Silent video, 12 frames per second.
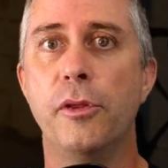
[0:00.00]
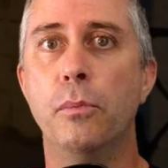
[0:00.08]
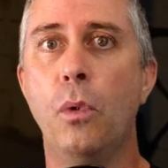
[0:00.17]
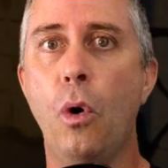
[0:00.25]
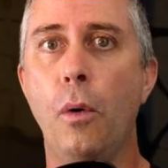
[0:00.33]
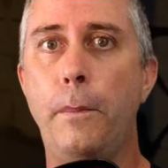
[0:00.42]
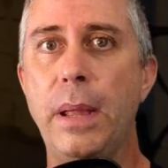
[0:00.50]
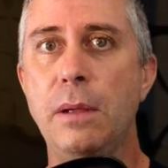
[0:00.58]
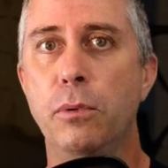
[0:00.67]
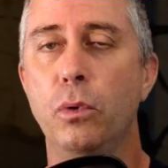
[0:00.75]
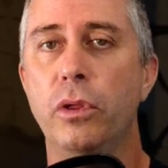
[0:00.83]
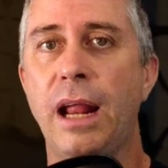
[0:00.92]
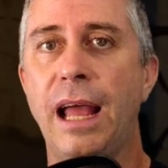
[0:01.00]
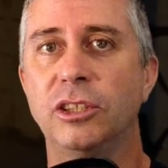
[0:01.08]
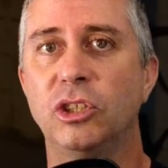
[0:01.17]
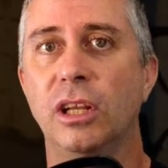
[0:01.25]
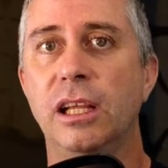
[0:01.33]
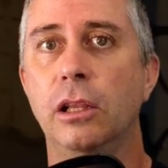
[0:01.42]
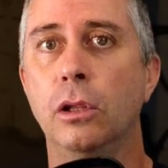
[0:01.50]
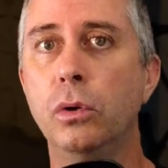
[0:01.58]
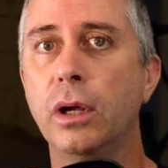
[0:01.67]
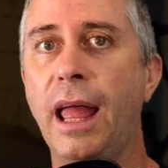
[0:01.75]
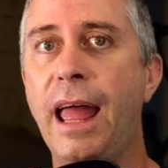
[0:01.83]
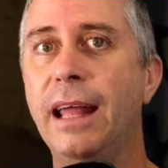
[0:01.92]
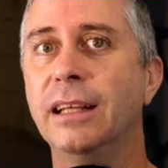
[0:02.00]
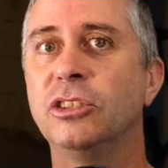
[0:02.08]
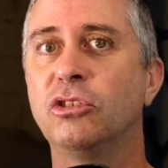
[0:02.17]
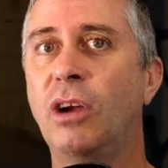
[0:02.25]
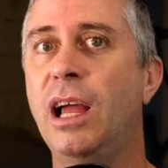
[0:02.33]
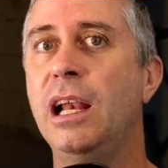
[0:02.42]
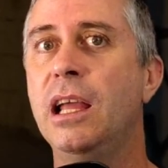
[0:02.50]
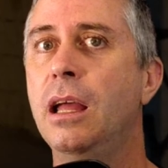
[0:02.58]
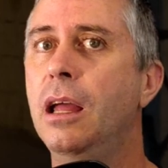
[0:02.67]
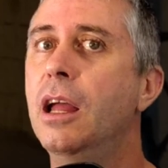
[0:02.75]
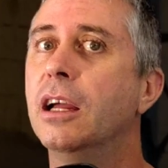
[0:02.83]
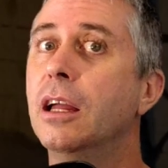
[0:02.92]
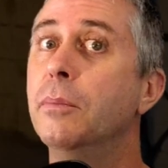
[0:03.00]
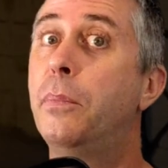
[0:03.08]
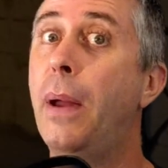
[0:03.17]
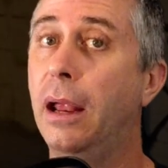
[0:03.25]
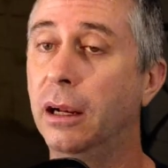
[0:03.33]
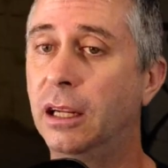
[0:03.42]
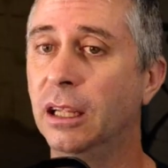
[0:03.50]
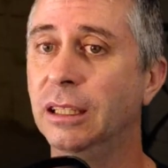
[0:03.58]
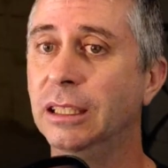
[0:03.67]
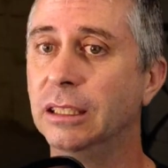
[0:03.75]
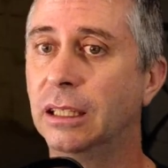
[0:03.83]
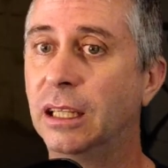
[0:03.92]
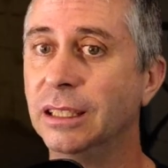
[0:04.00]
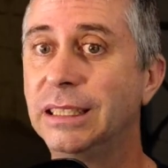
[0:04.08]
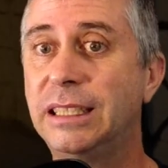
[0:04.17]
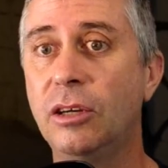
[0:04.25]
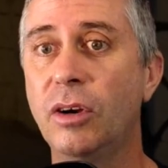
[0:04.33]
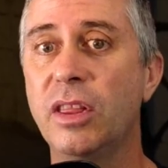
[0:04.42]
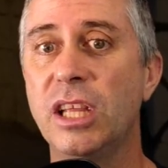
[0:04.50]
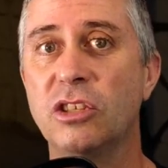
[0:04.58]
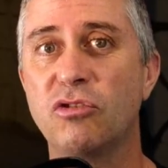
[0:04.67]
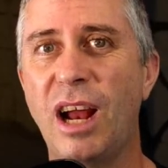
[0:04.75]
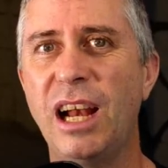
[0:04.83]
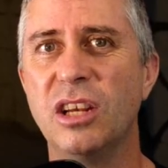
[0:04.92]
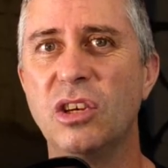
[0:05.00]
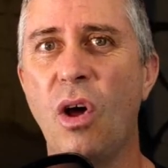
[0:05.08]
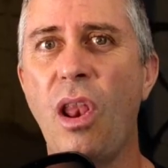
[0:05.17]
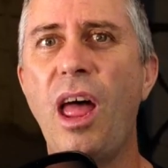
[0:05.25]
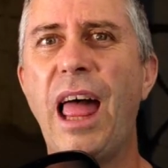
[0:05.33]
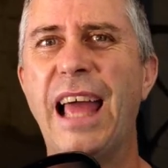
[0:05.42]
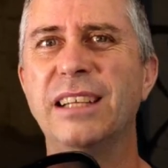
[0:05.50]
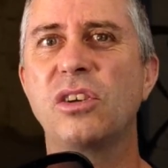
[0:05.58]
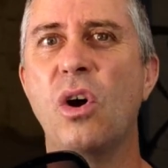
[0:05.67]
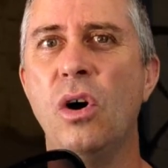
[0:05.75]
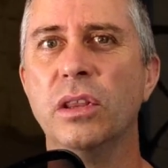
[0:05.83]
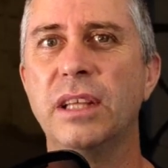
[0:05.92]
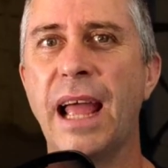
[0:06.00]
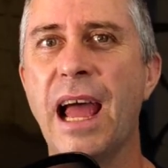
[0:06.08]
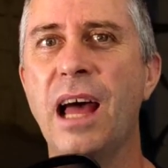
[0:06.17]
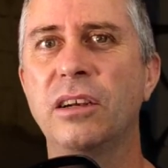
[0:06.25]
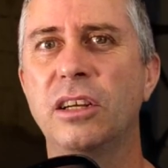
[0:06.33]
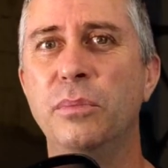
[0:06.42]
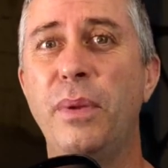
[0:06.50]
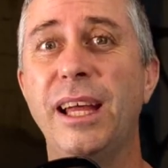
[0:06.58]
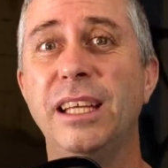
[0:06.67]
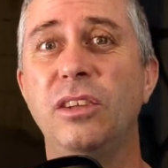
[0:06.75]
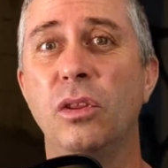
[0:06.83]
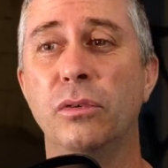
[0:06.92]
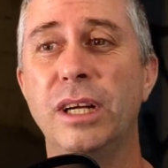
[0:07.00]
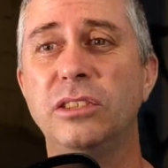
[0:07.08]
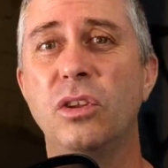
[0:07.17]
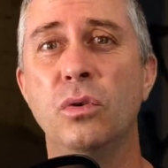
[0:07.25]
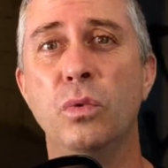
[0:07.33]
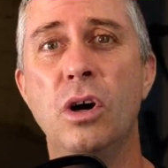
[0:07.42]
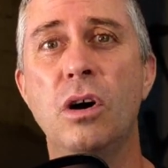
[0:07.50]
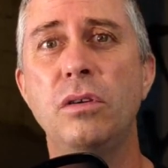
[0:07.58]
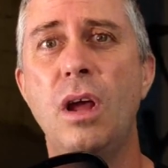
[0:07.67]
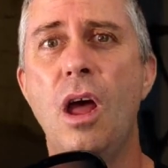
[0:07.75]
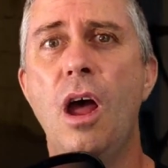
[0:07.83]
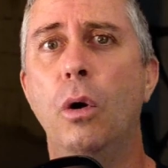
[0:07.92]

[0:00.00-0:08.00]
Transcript: The more people that actually look at Australia, considering the Australian dollar has gone down compared to the rest of the world,